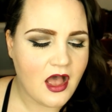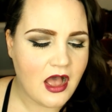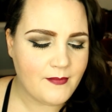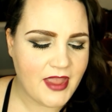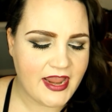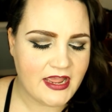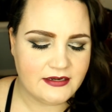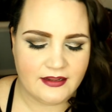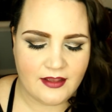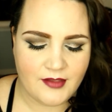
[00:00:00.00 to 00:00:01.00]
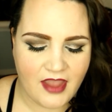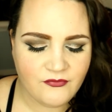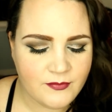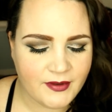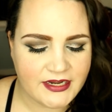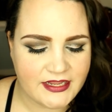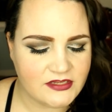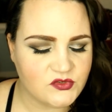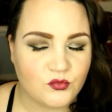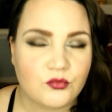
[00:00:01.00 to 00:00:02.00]
Um, and everybody
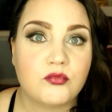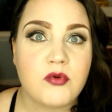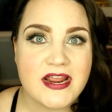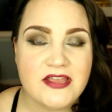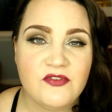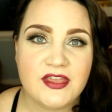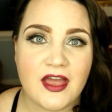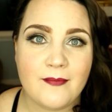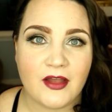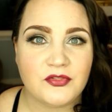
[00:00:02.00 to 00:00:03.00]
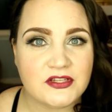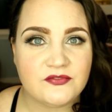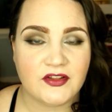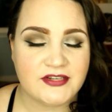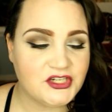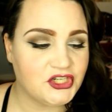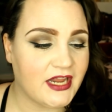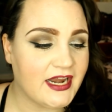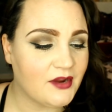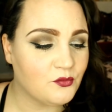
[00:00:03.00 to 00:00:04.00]
is raving about this
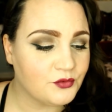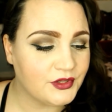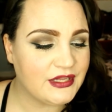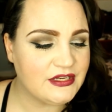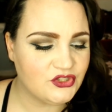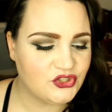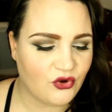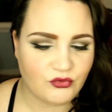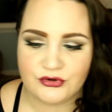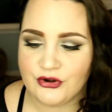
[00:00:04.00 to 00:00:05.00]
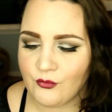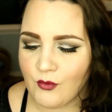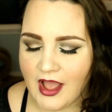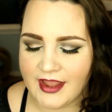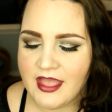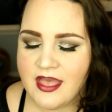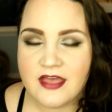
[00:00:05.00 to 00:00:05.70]
foundation and I really don't know why.